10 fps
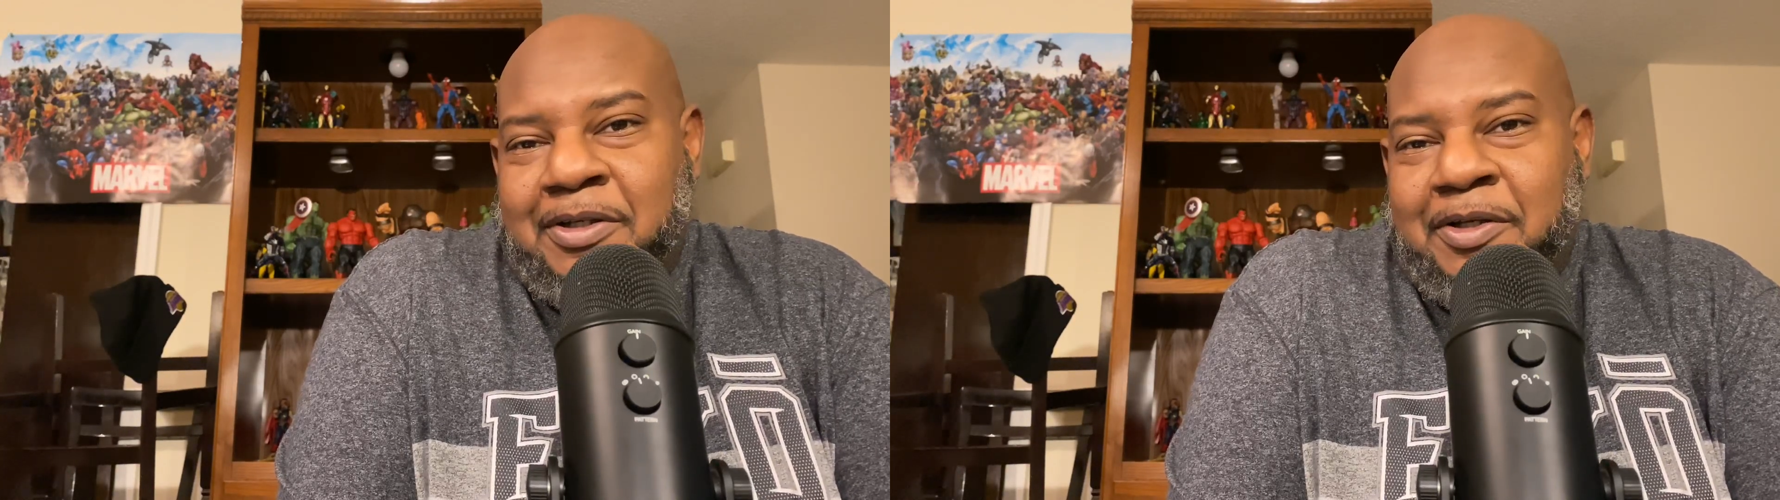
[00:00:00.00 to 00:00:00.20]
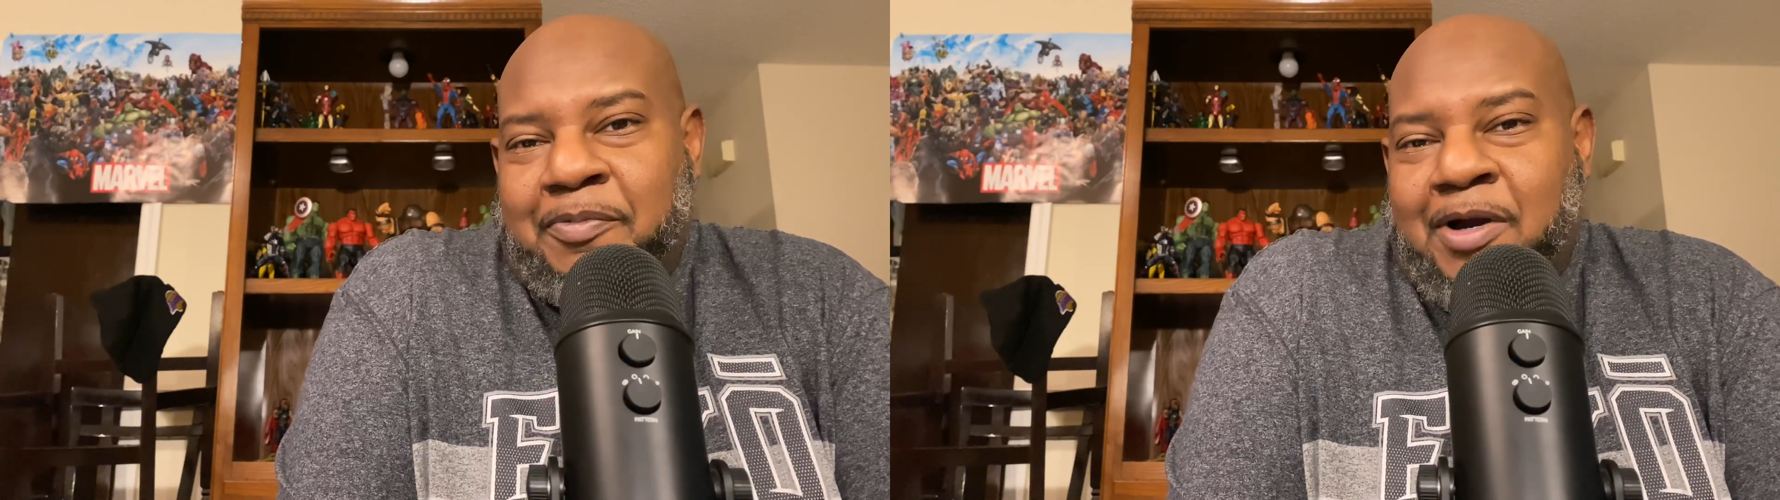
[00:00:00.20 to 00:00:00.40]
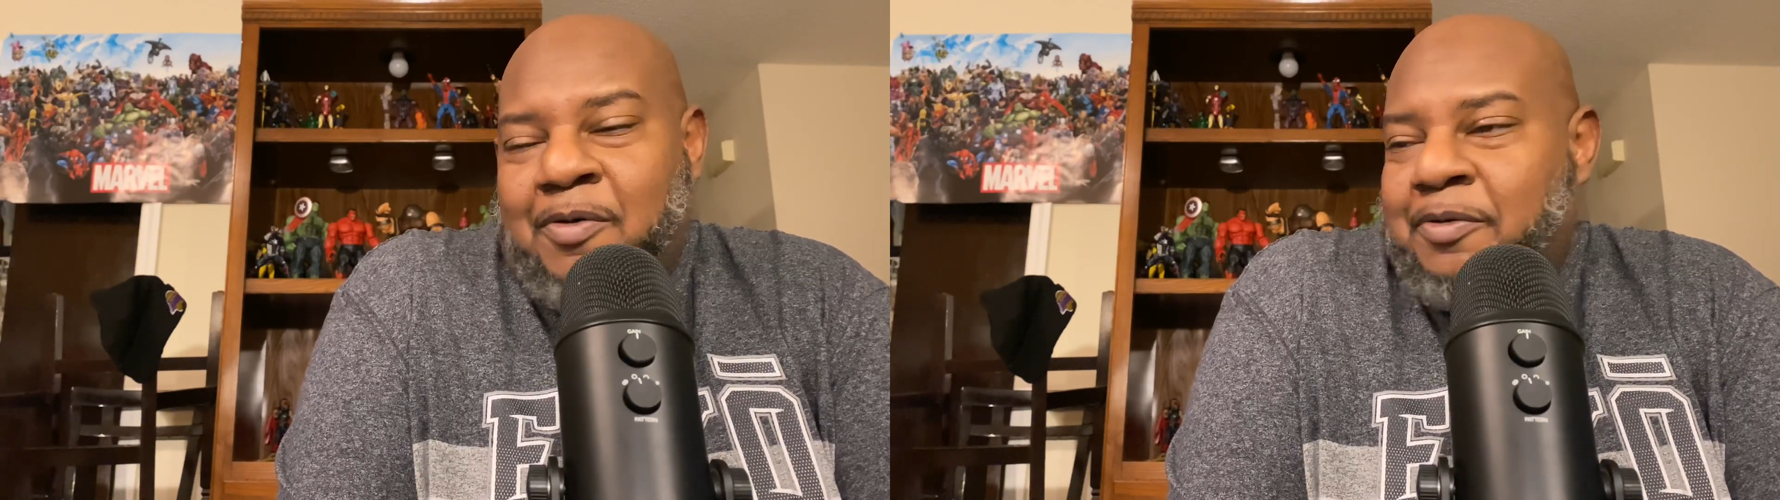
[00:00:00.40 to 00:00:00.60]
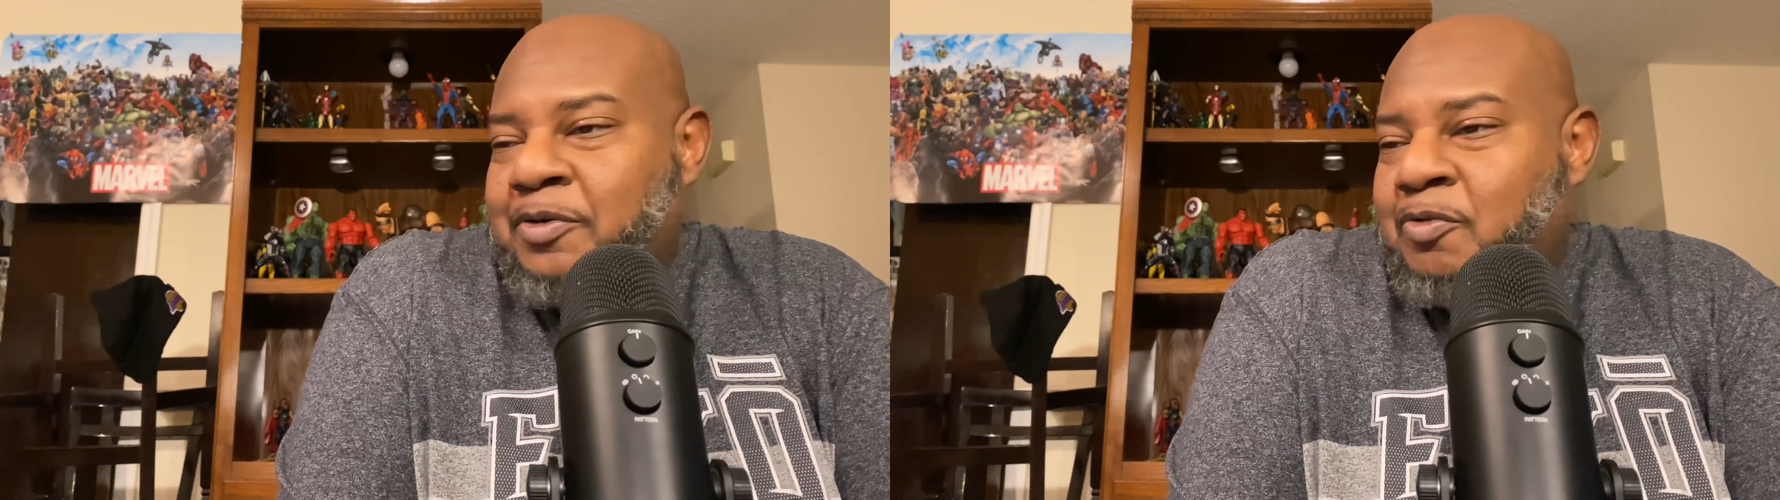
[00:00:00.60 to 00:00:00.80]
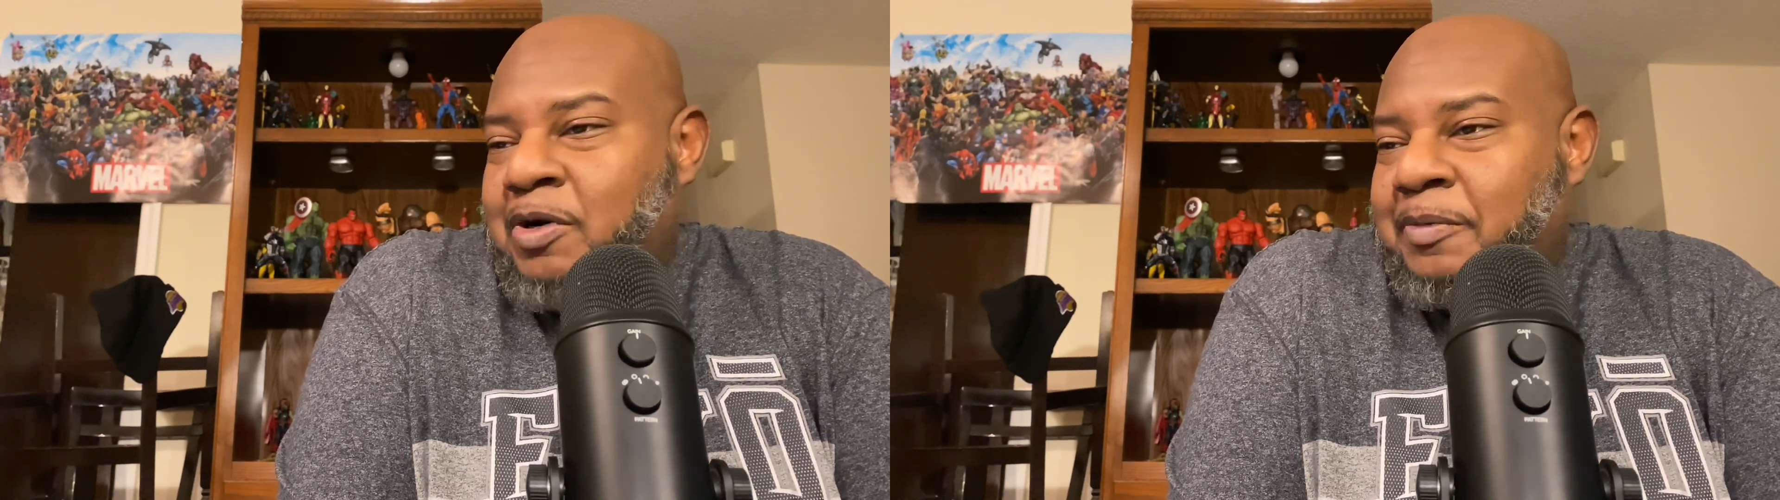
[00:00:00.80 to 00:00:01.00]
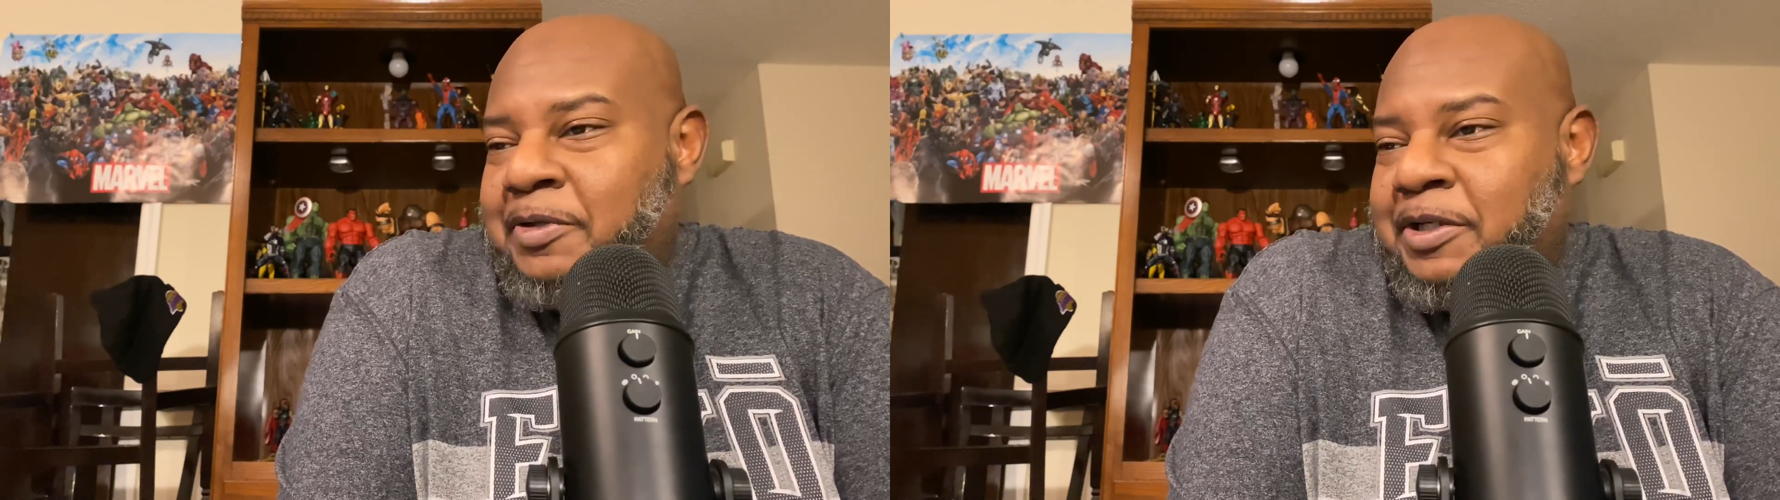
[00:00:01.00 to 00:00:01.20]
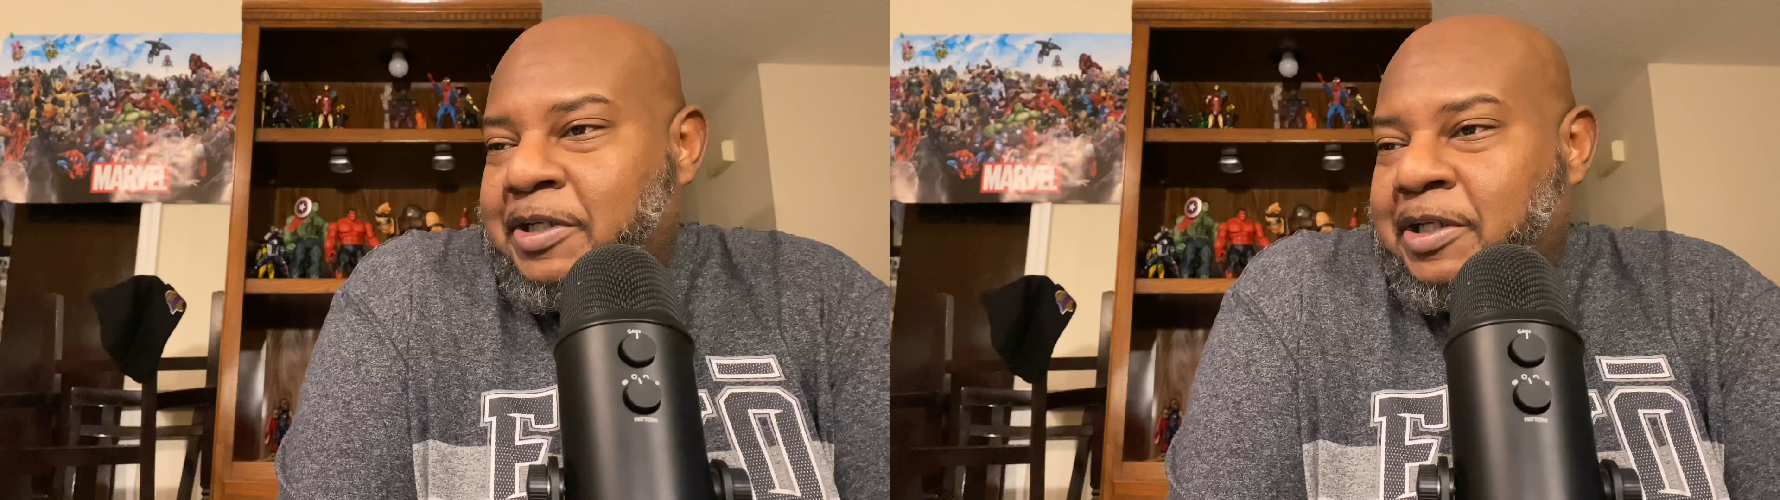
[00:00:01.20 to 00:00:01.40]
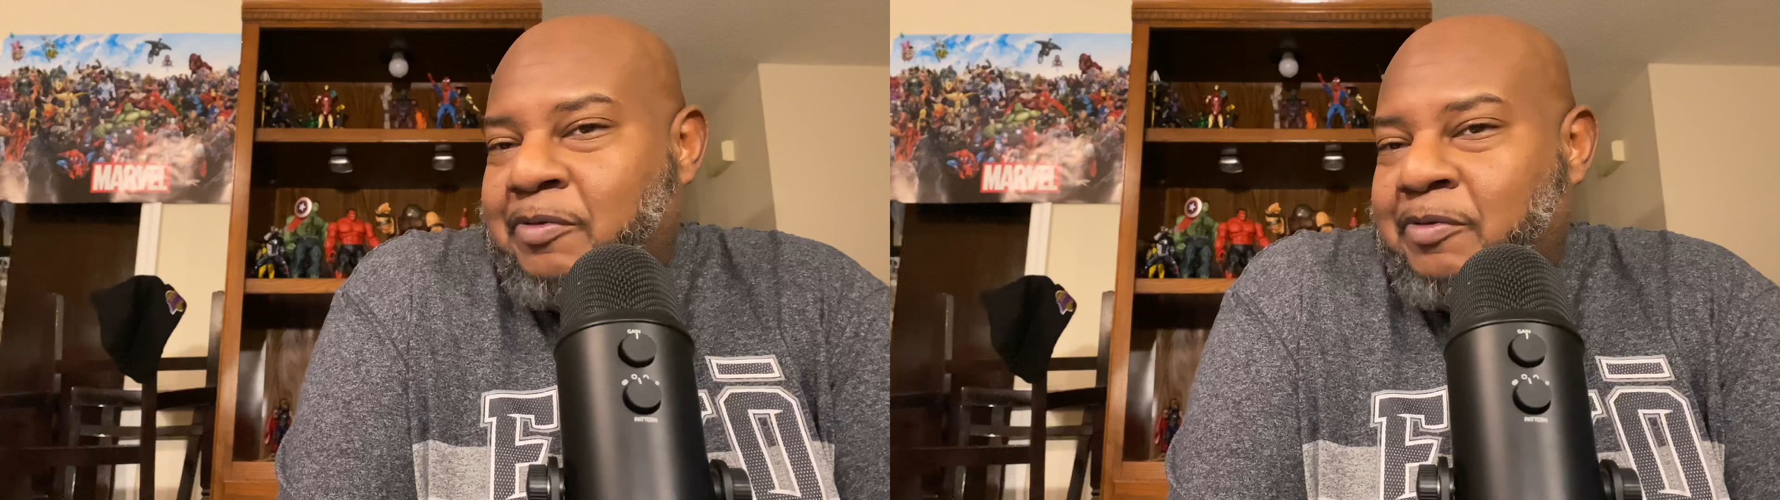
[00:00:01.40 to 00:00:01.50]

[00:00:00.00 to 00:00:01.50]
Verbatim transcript: You probably won't know what I'm looking at.